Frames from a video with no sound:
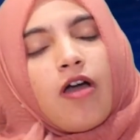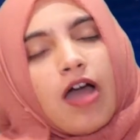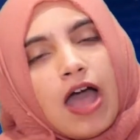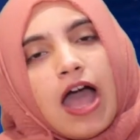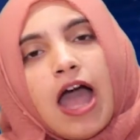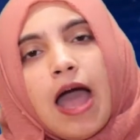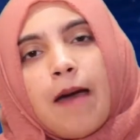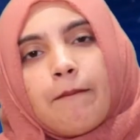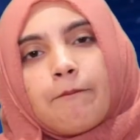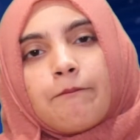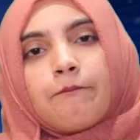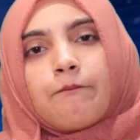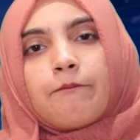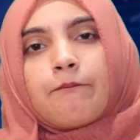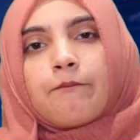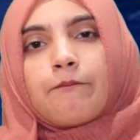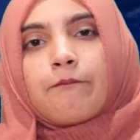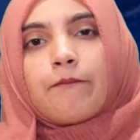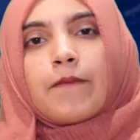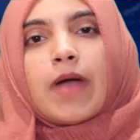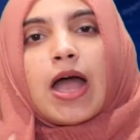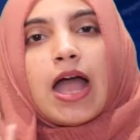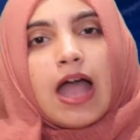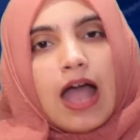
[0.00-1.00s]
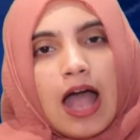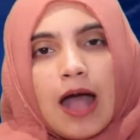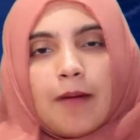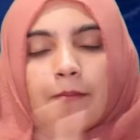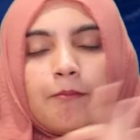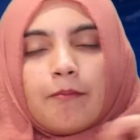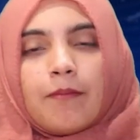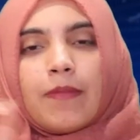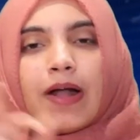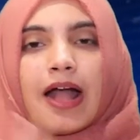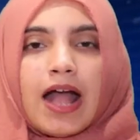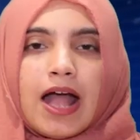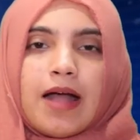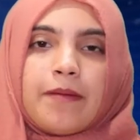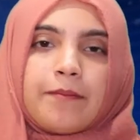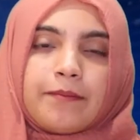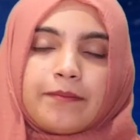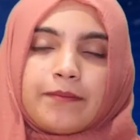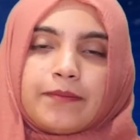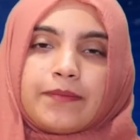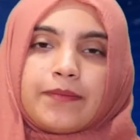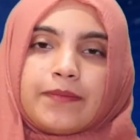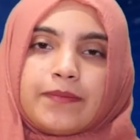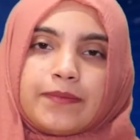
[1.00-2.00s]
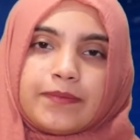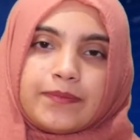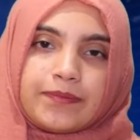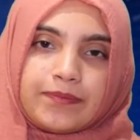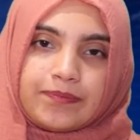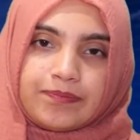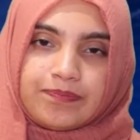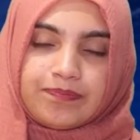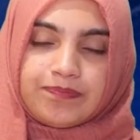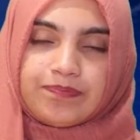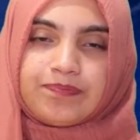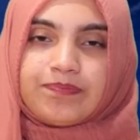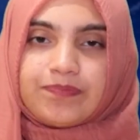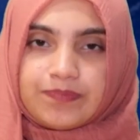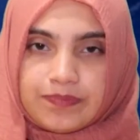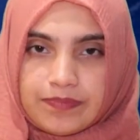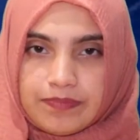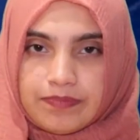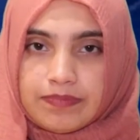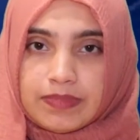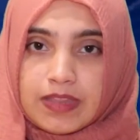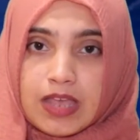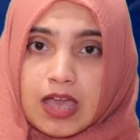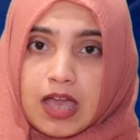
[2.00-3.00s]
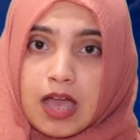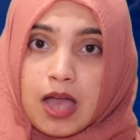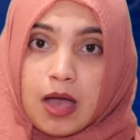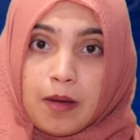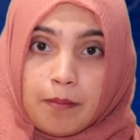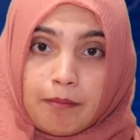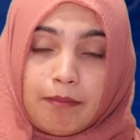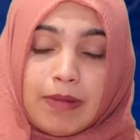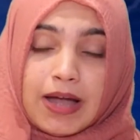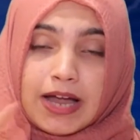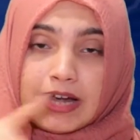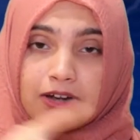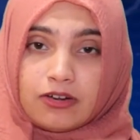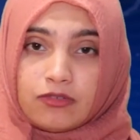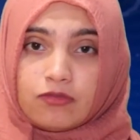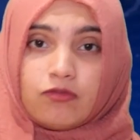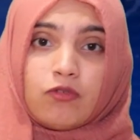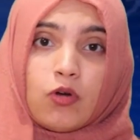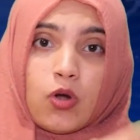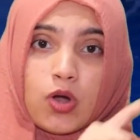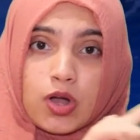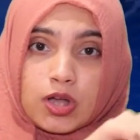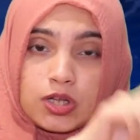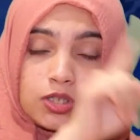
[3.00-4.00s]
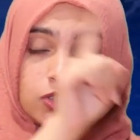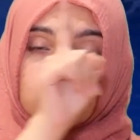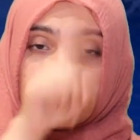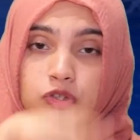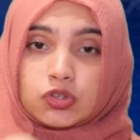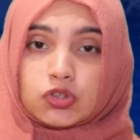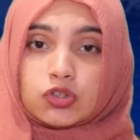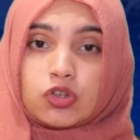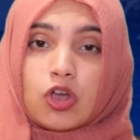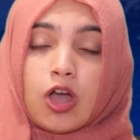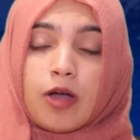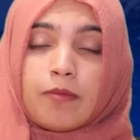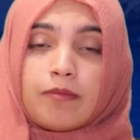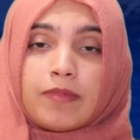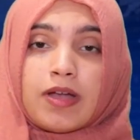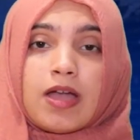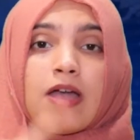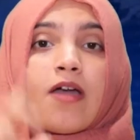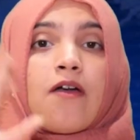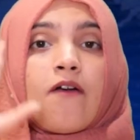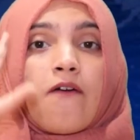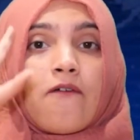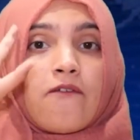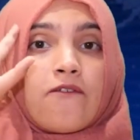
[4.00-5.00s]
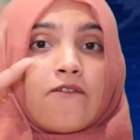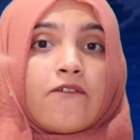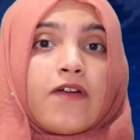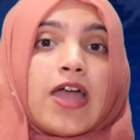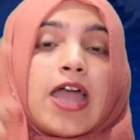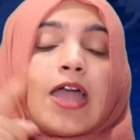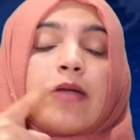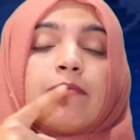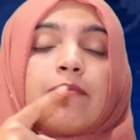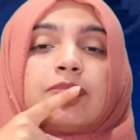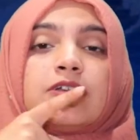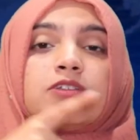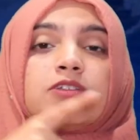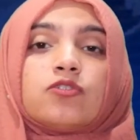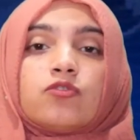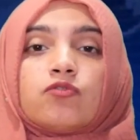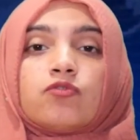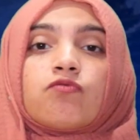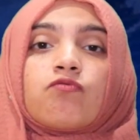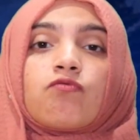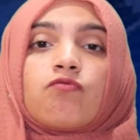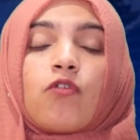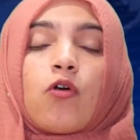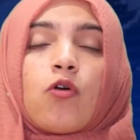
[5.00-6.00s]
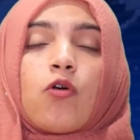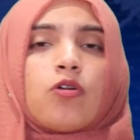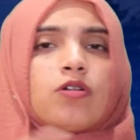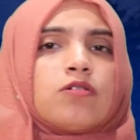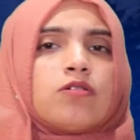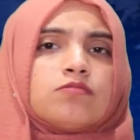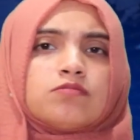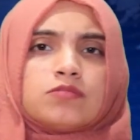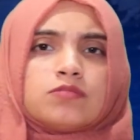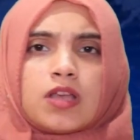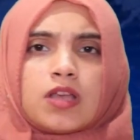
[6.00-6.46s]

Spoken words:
The shop, Annabelle, may have actually sourced the charpai from India itself.